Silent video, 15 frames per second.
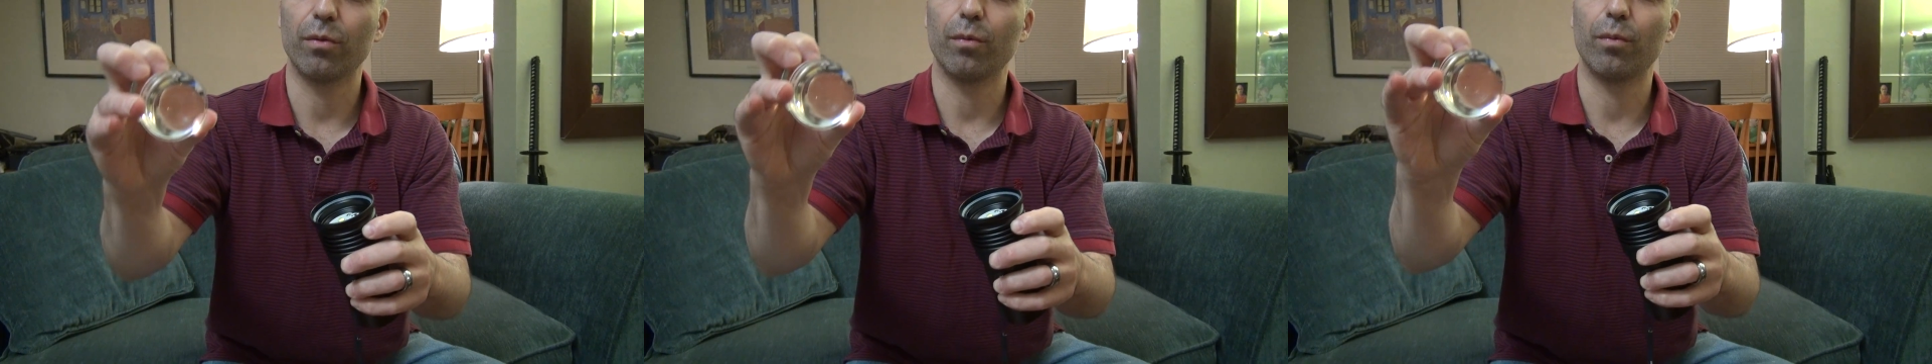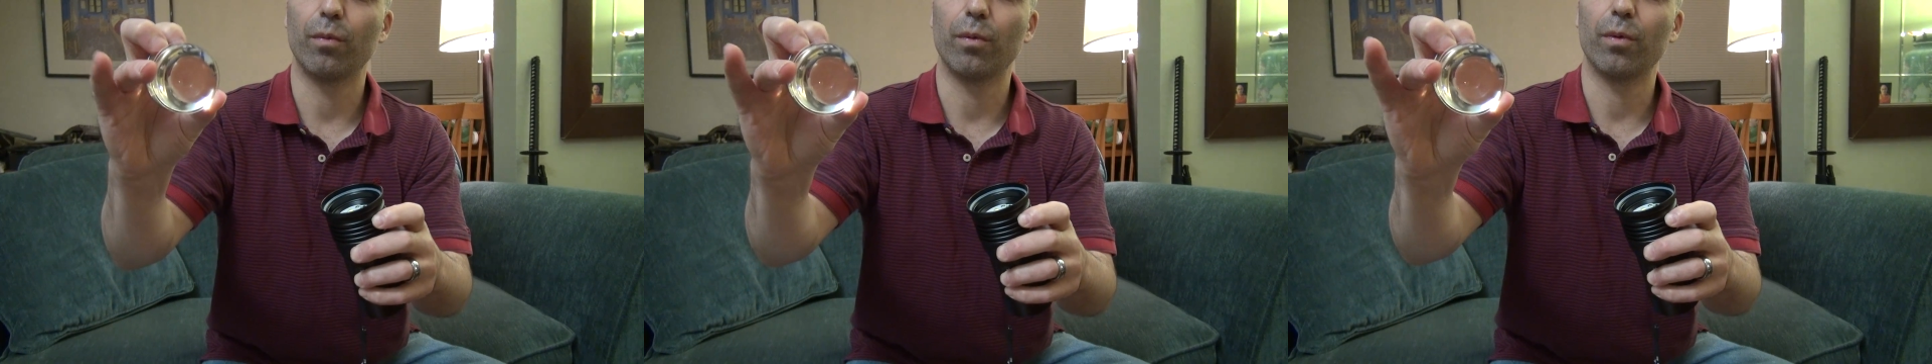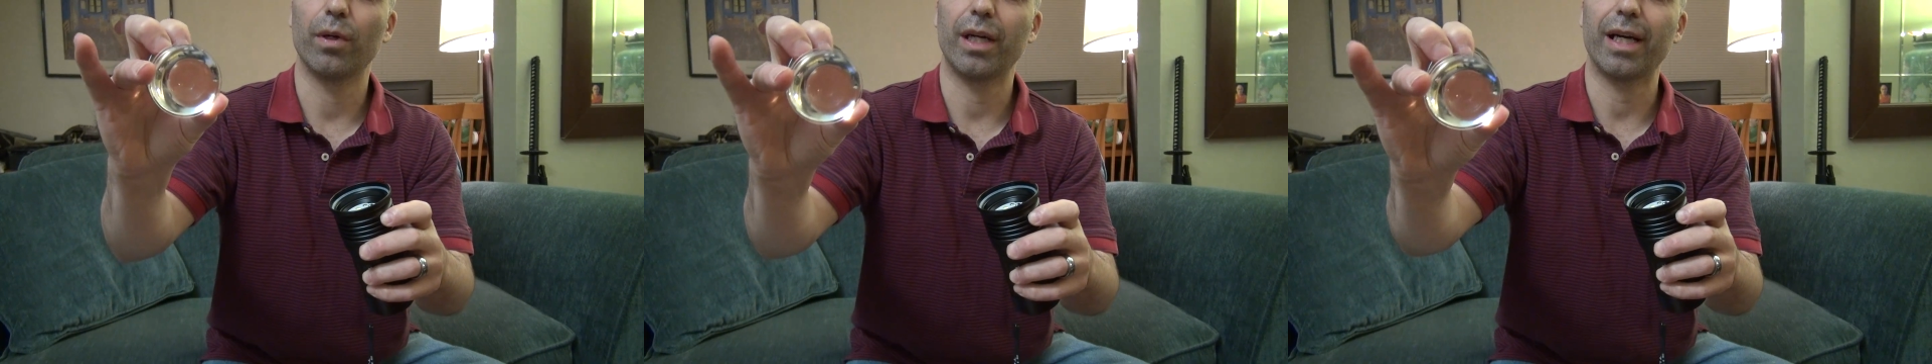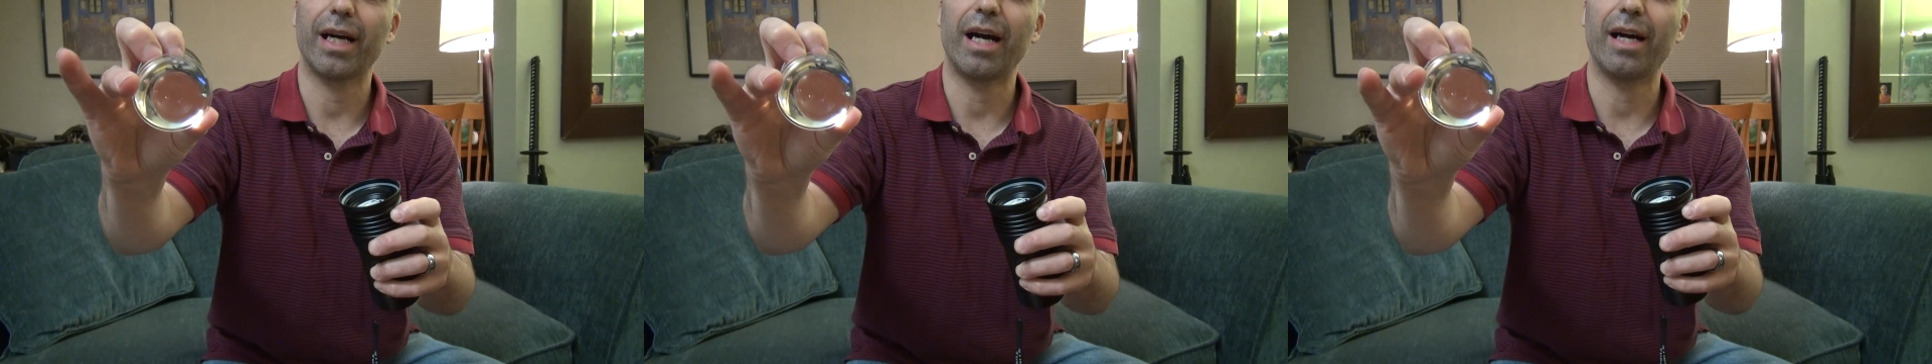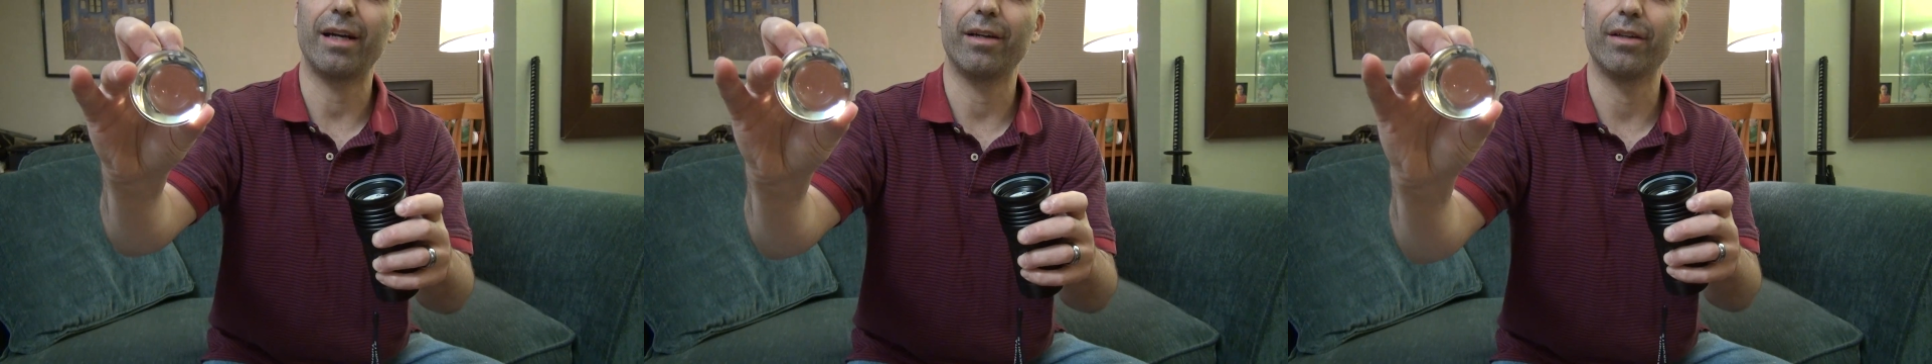what I
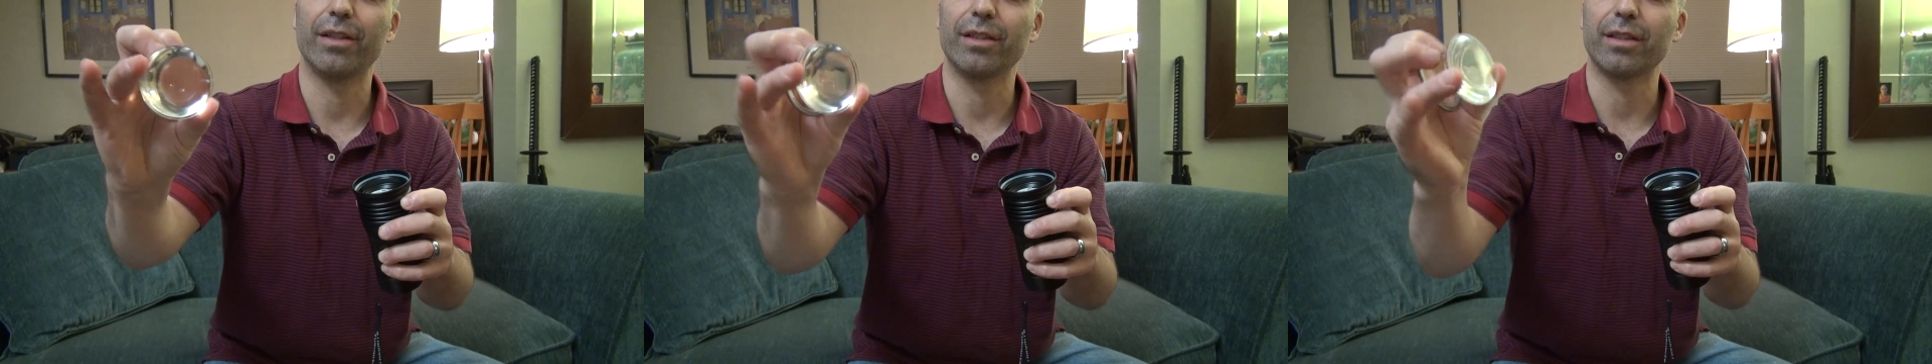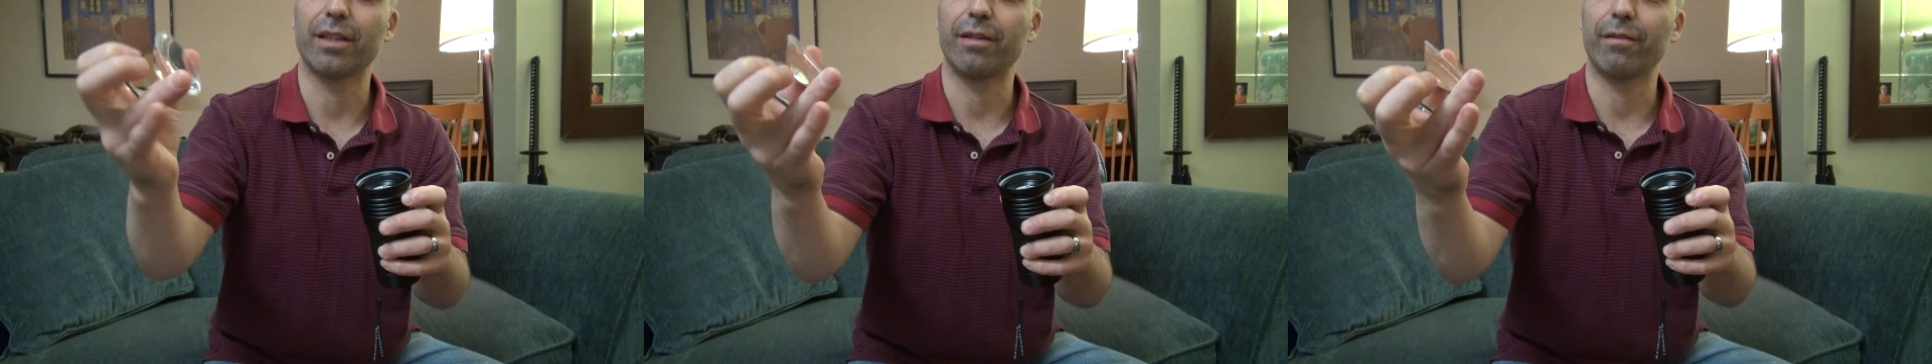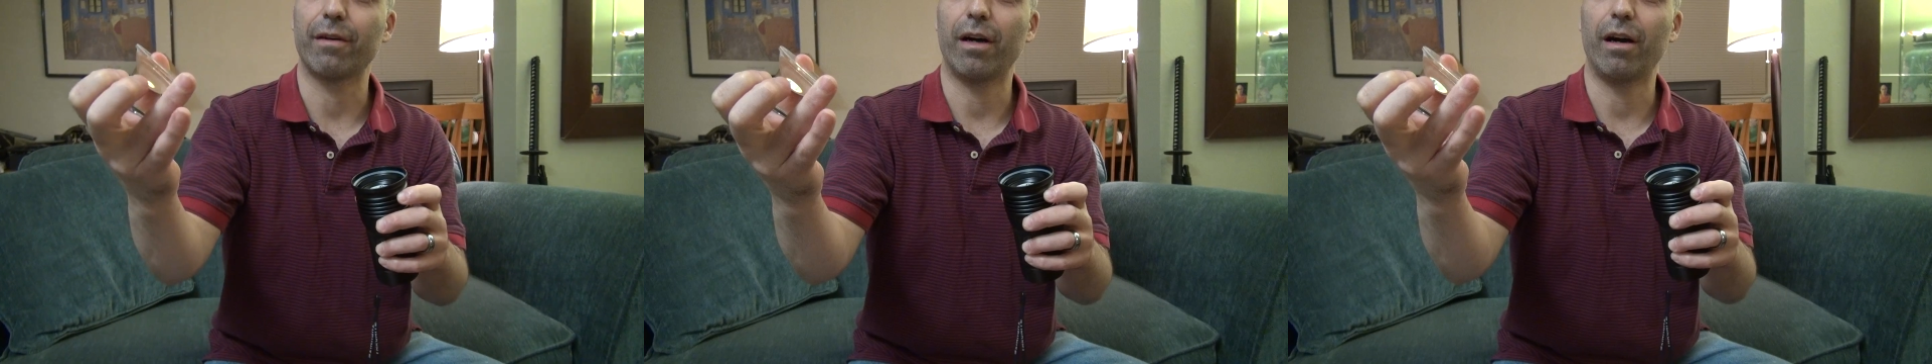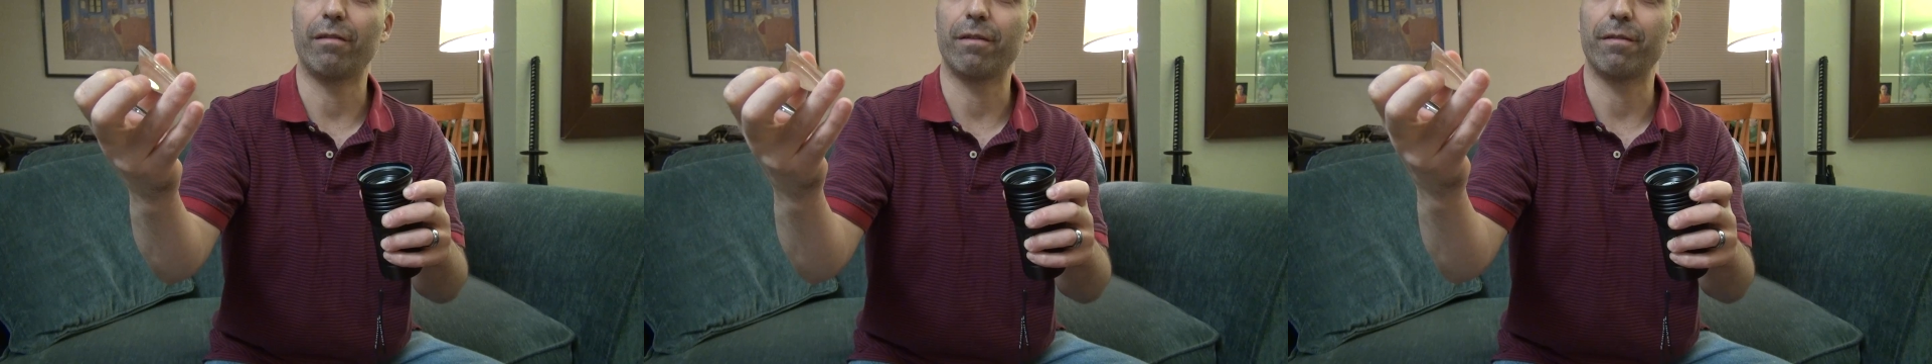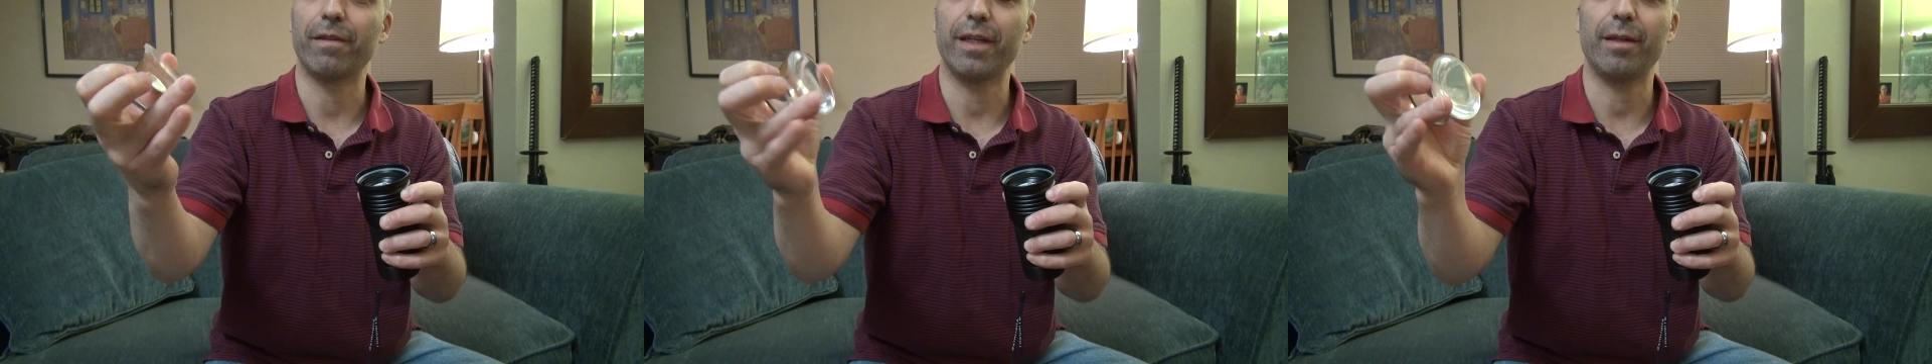got here is off
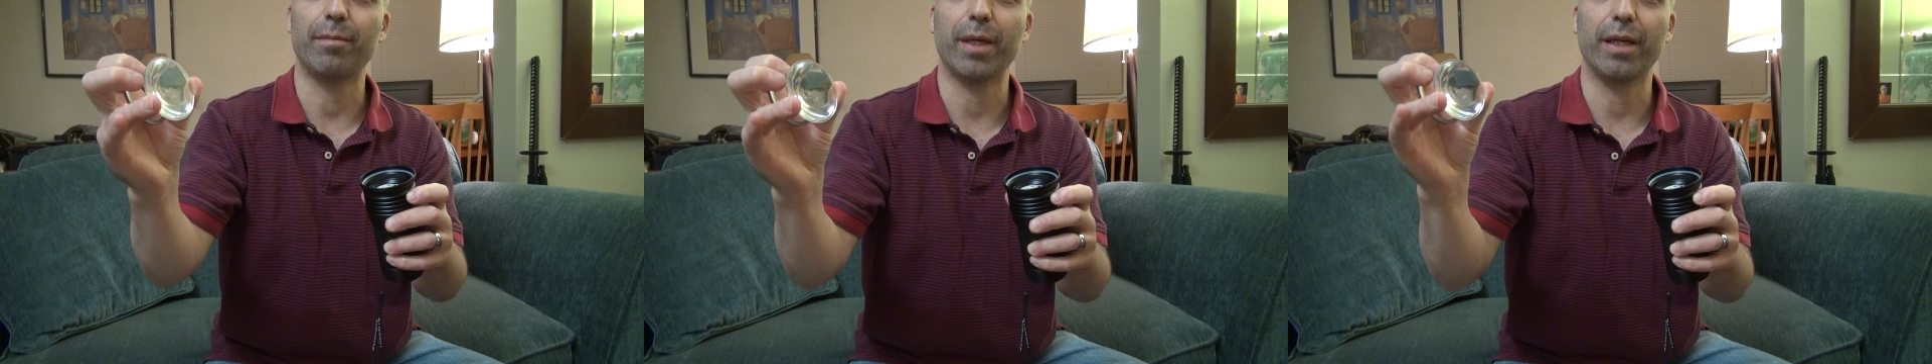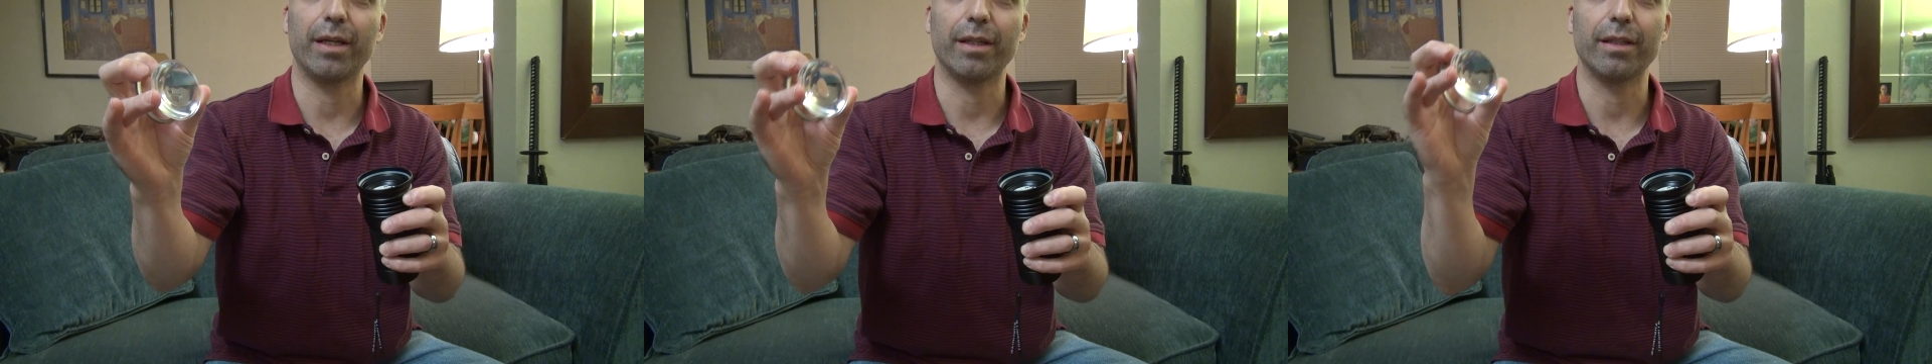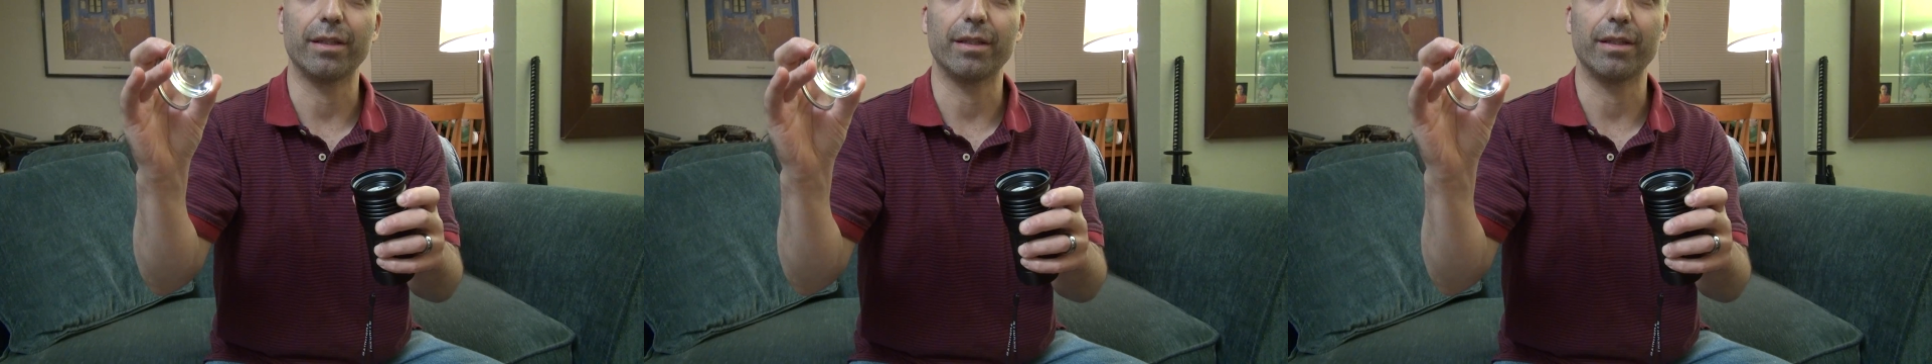of eBay